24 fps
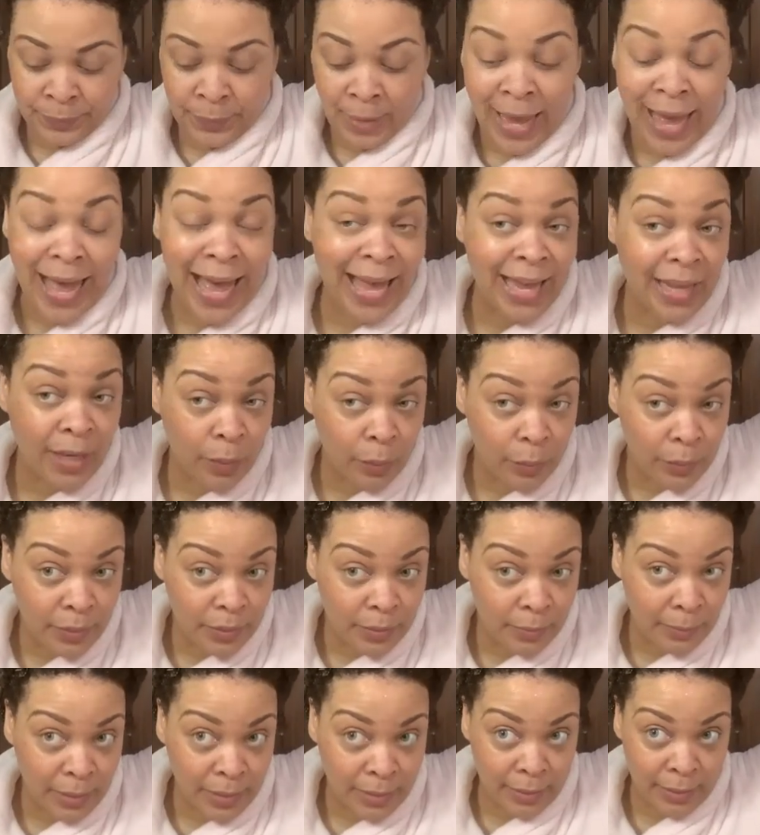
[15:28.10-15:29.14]
I don't
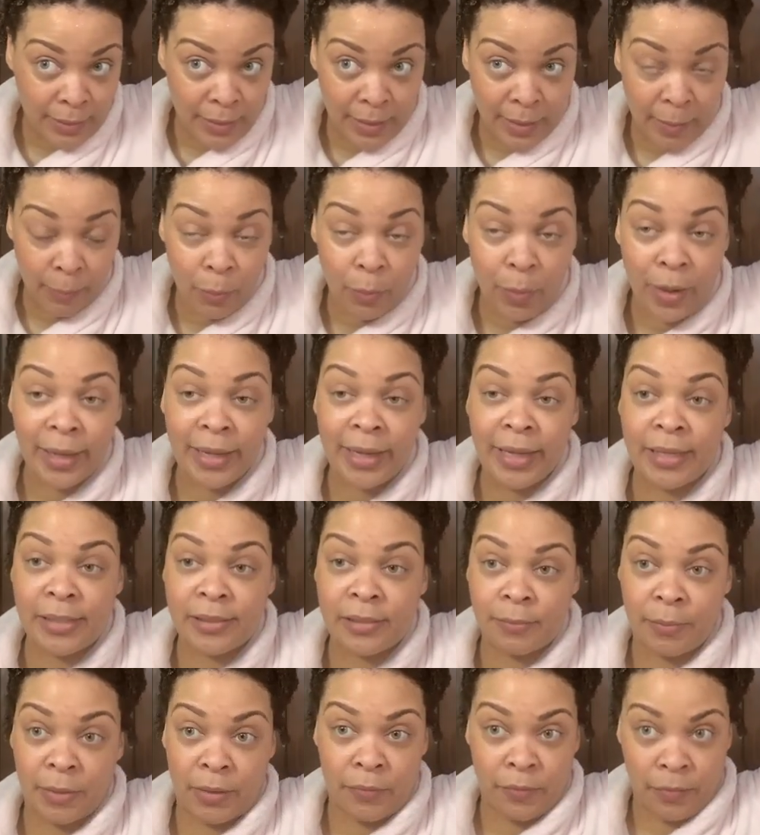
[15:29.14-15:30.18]
smell it anymore. I can't
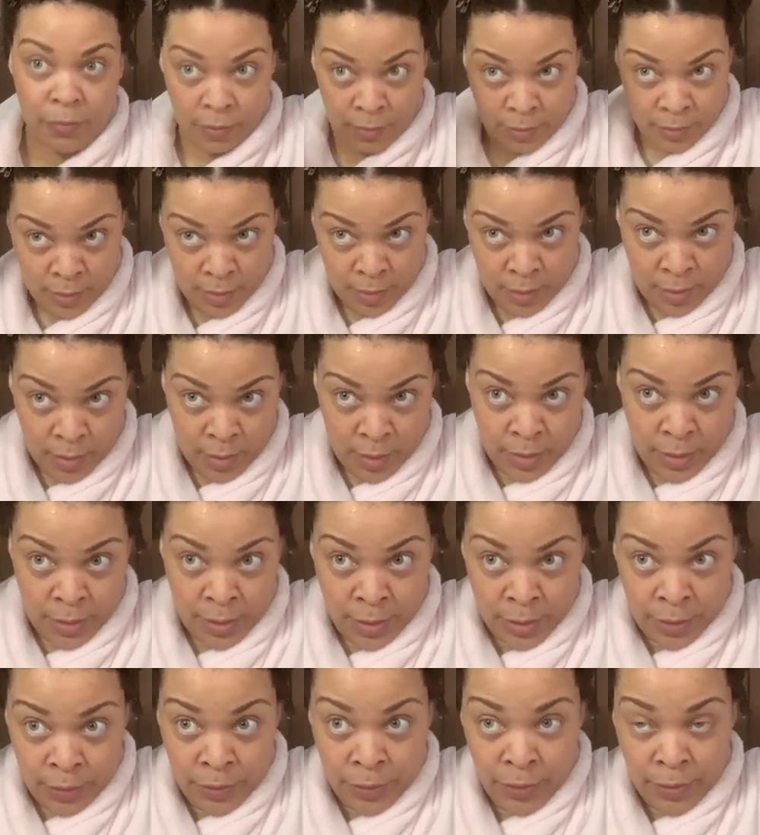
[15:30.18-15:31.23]
speak for
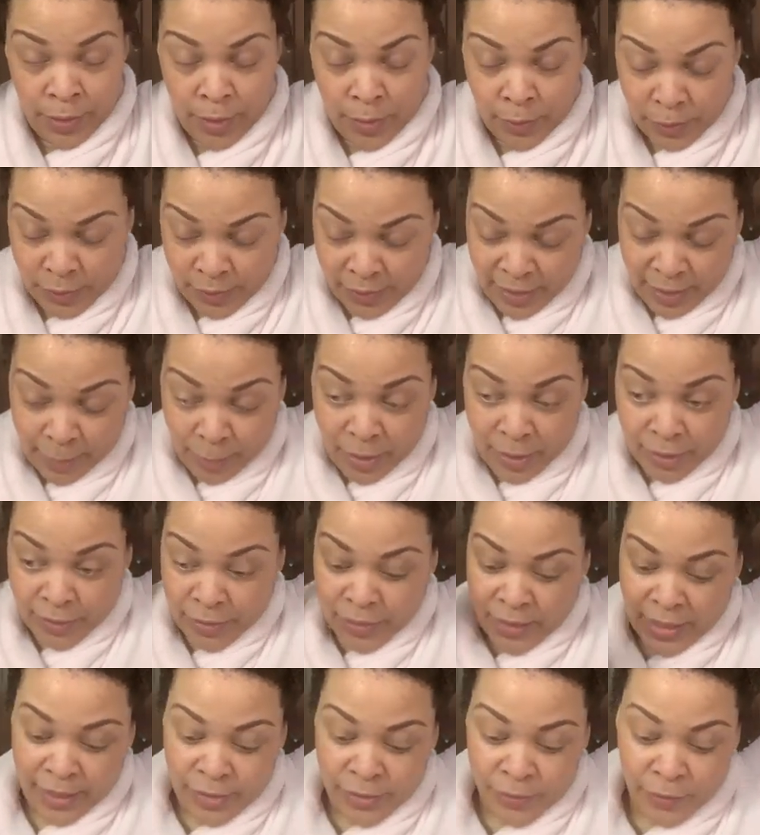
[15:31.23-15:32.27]
your nose. I
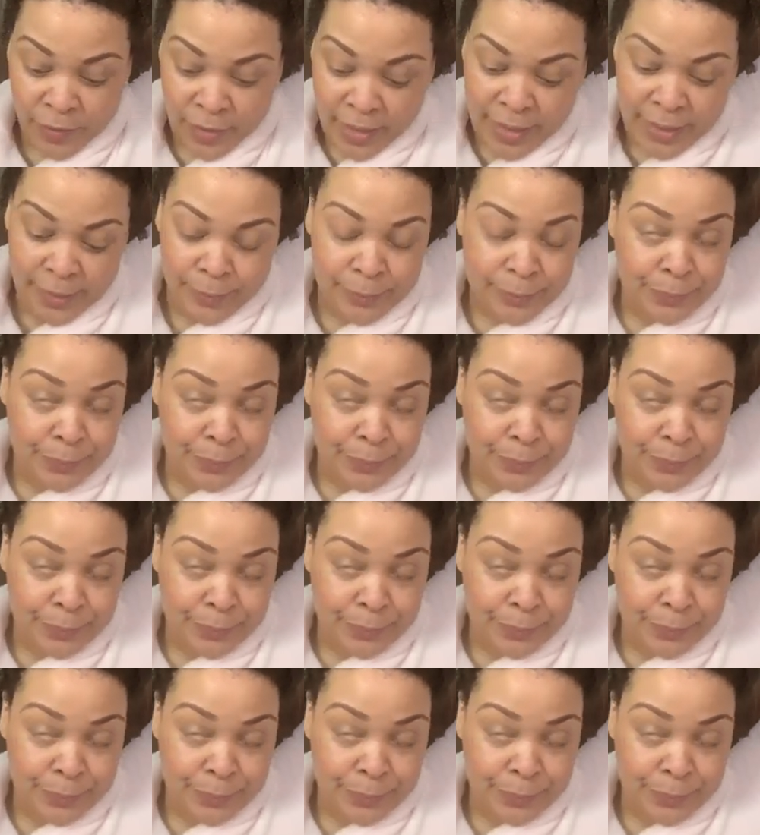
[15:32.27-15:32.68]
apologize for that.